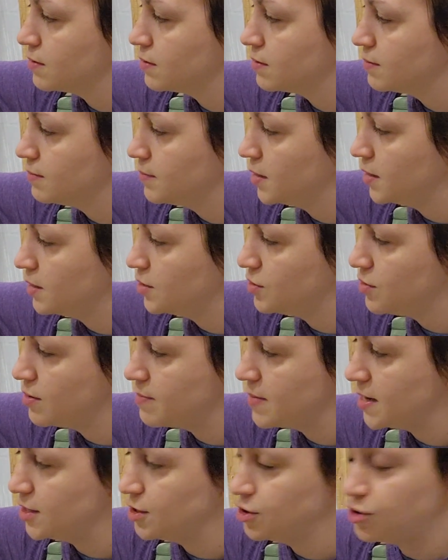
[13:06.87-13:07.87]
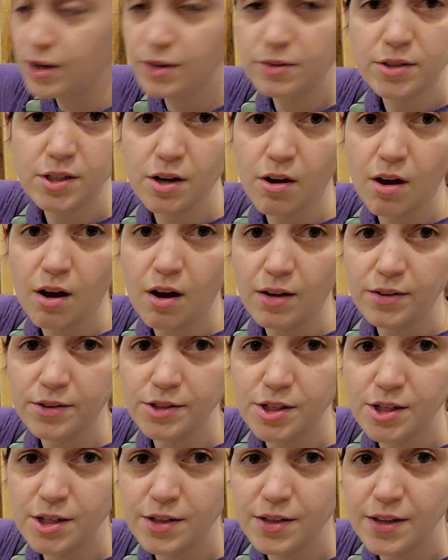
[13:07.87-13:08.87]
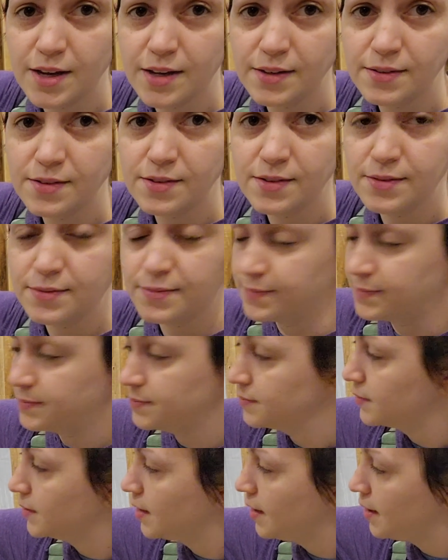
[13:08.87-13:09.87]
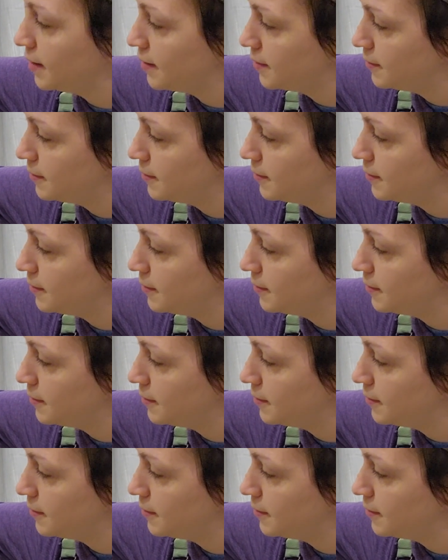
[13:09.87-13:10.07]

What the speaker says: I'm not doing many strokes at all to do this. Okay.